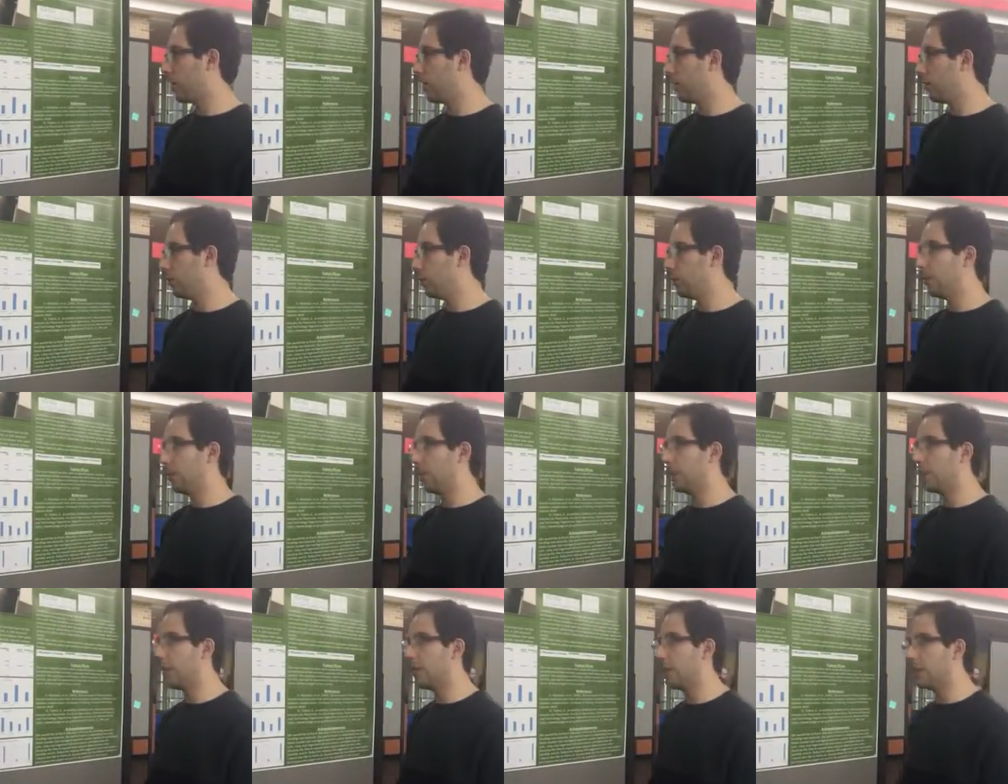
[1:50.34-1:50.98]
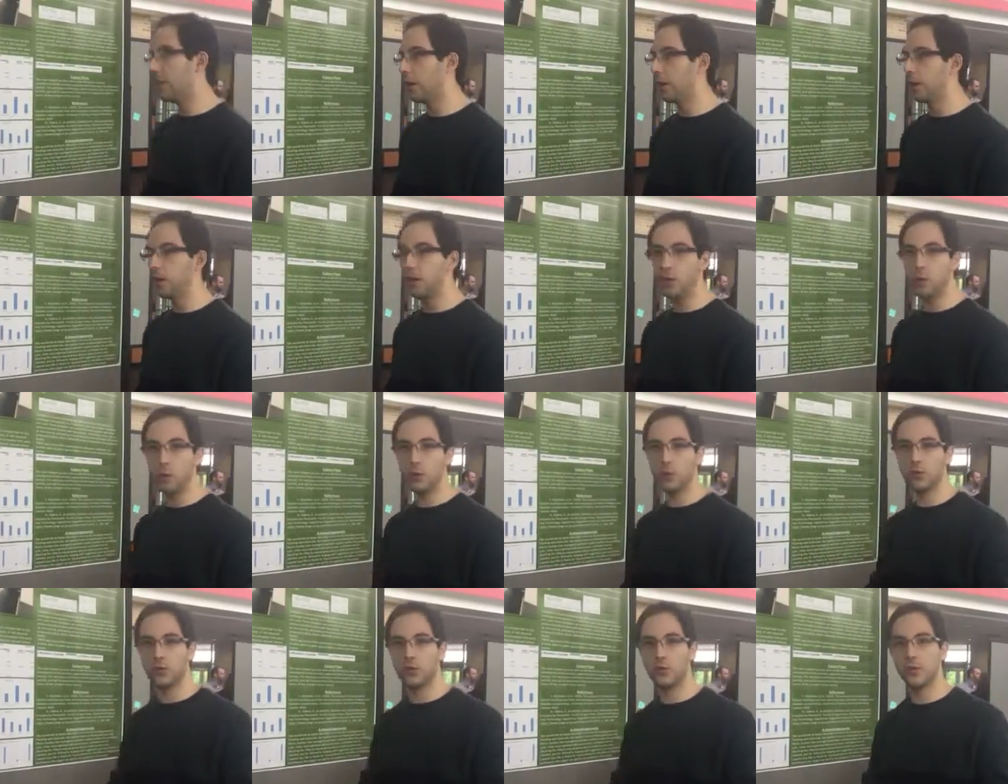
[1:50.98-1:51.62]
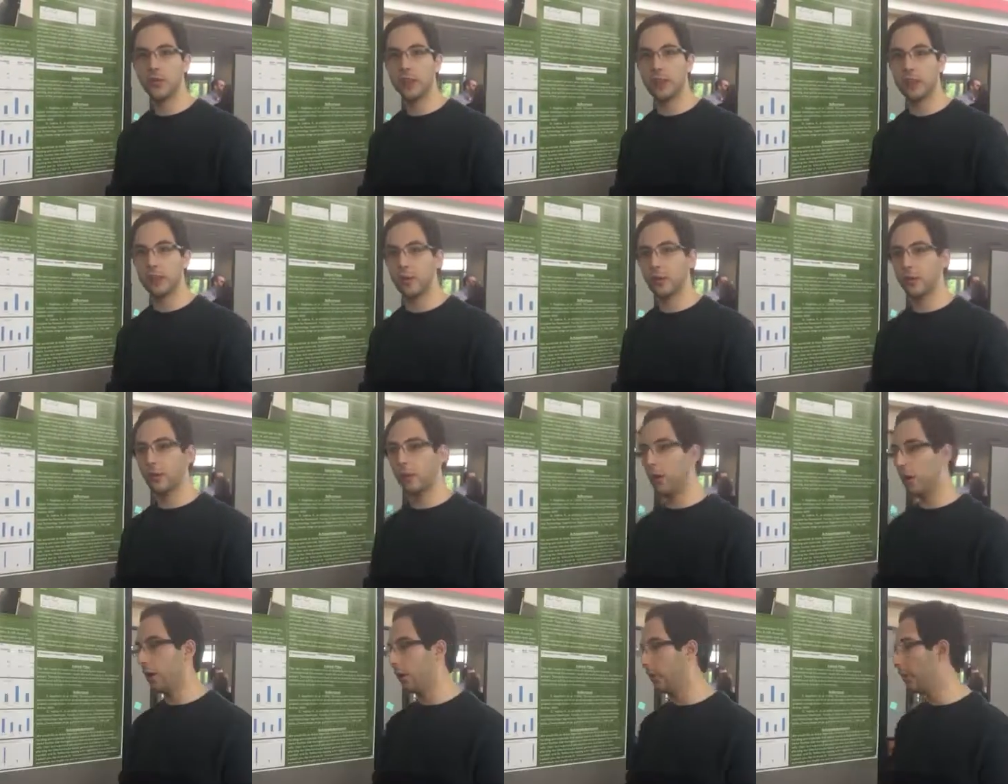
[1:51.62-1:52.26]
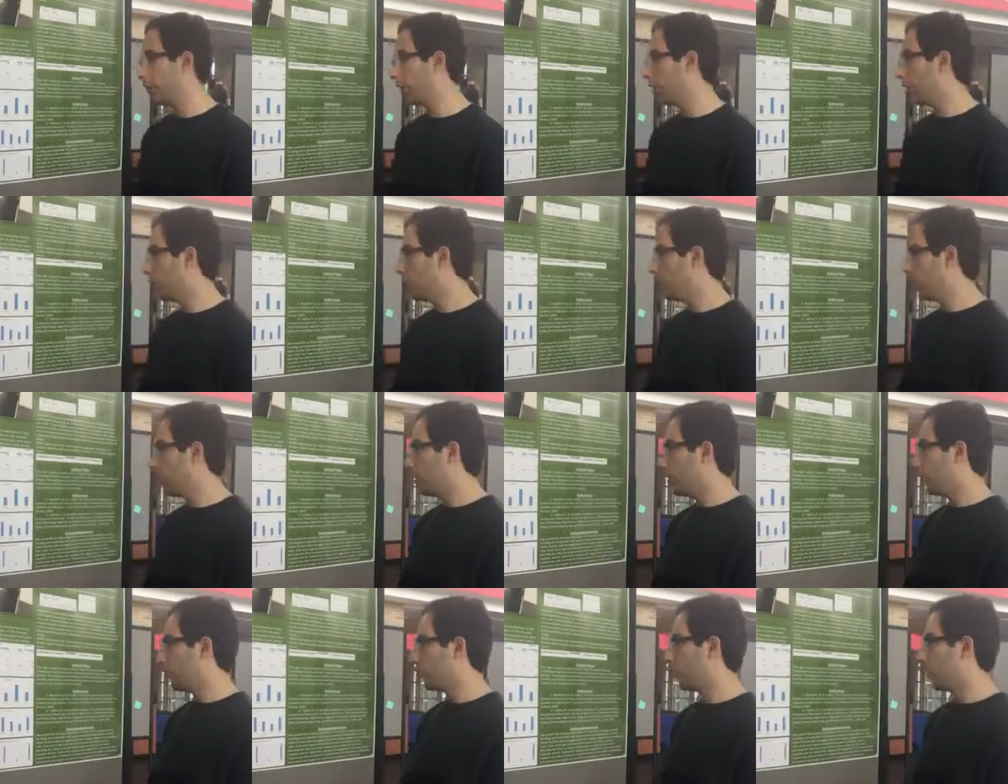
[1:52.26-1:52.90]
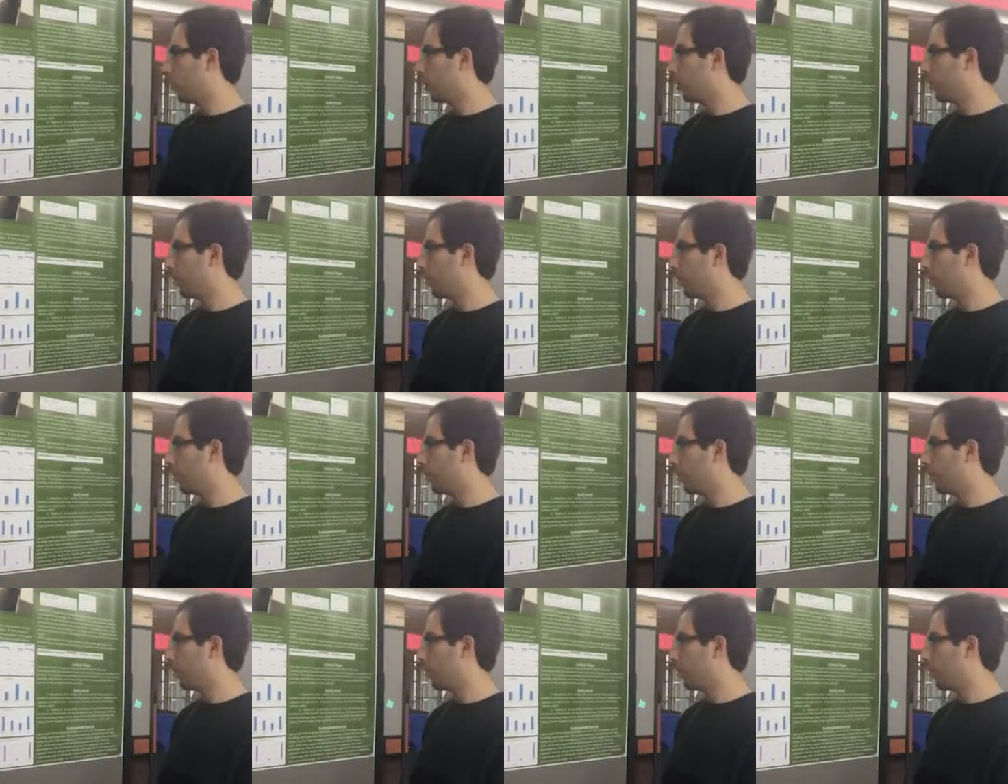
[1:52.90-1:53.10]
diluted and then used later on. So